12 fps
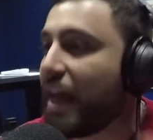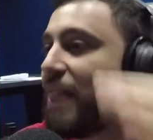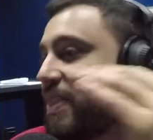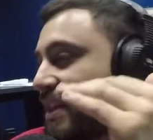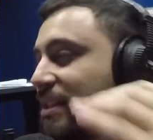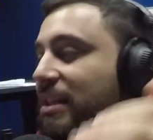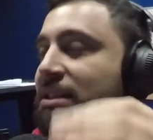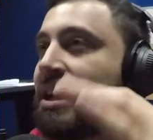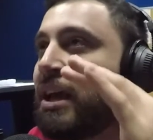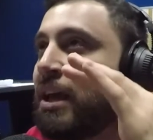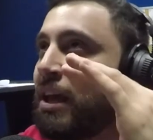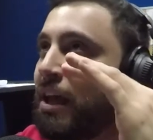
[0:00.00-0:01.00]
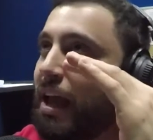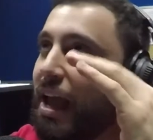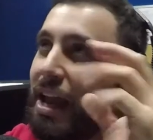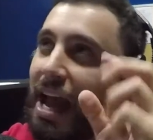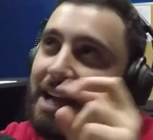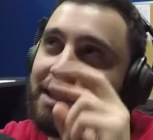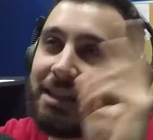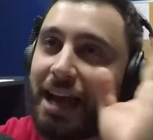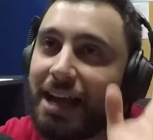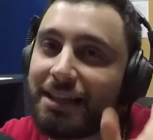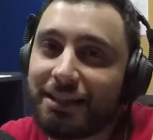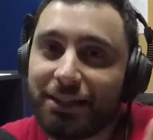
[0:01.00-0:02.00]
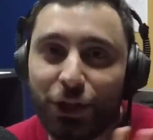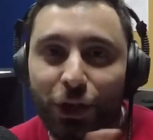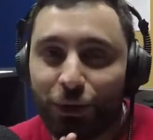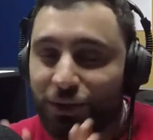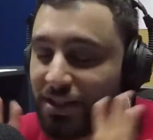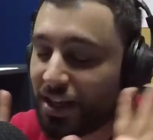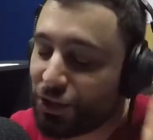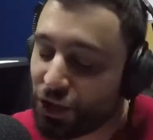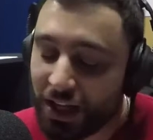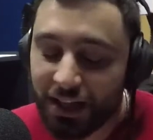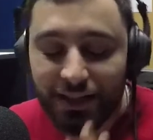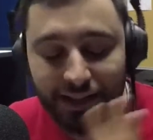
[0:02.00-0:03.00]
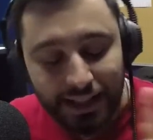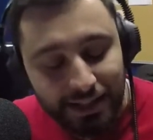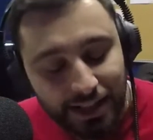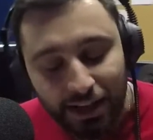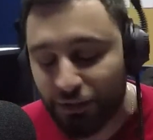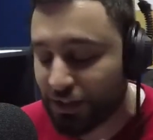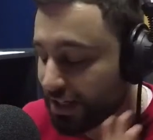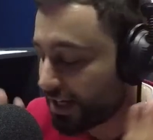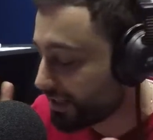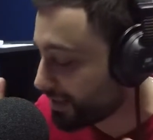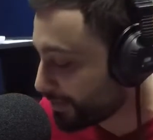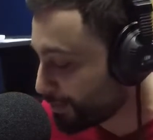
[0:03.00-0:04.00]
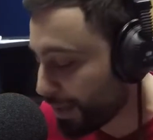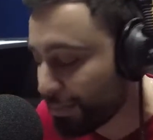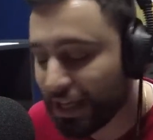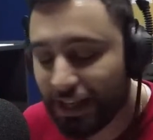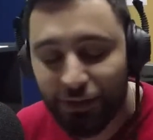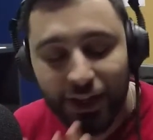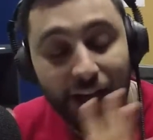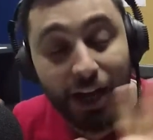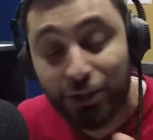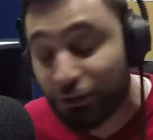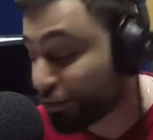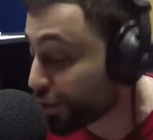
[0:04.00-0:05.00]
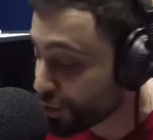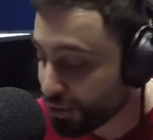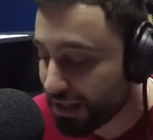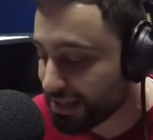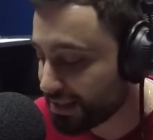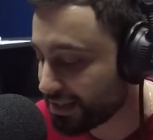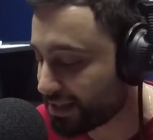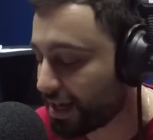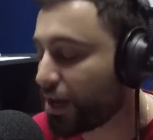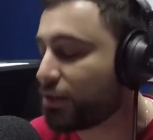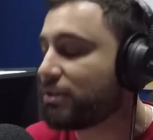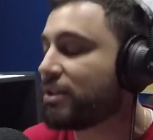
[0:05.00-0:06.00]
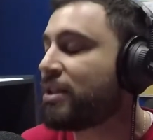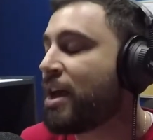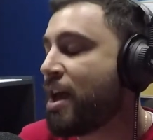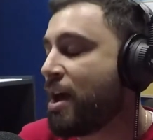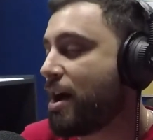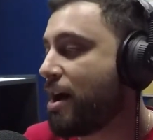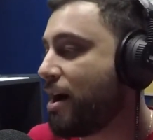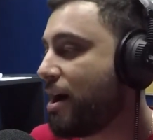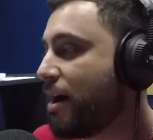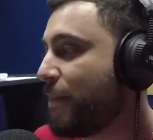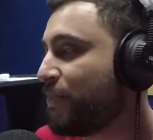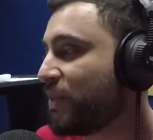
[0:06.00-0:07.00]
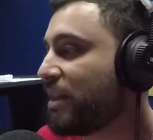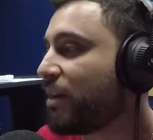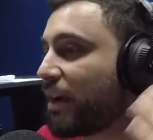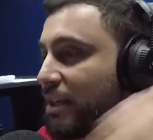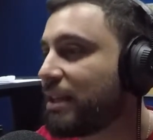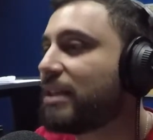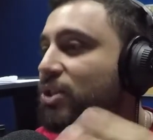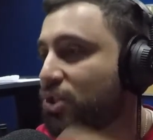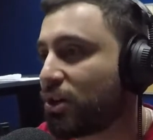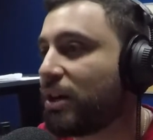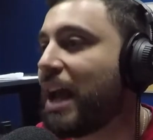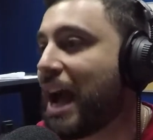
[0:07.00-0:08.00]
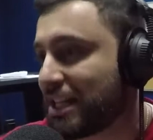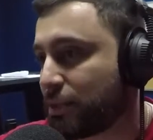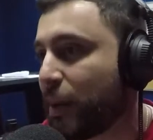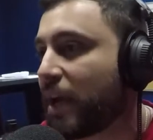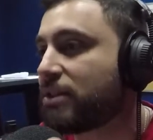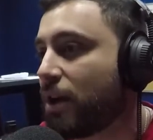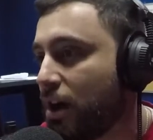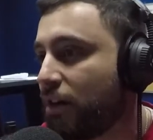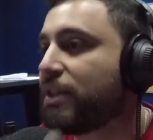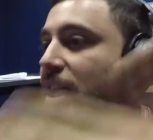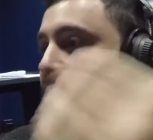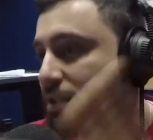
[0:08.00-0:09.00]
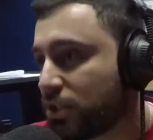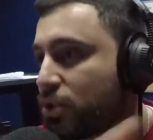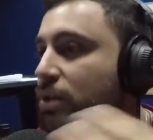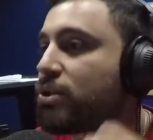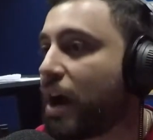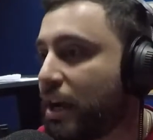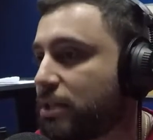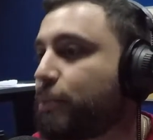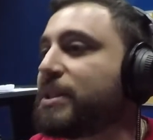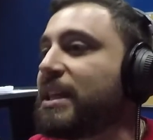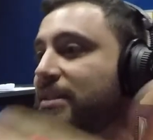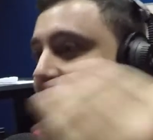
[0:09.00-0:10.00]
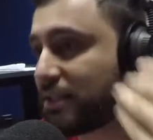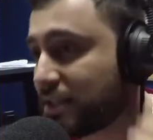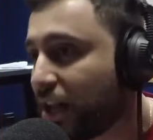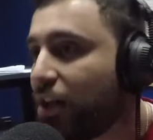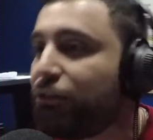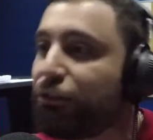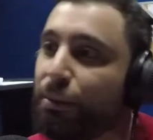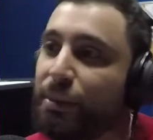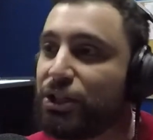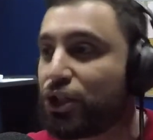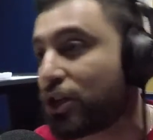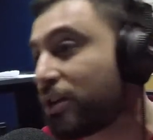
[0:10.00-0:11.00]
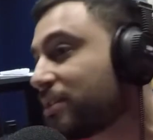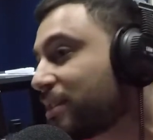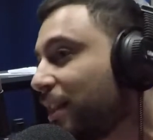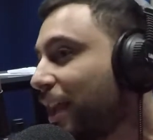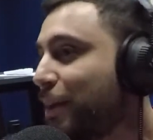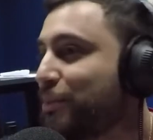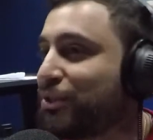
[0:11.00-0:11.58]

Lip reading: And this is, and as you know, touchy and sensitive and maybe even controversial as it sounds, there is a certain aspect of the industry trying to protect itself from insurance claims,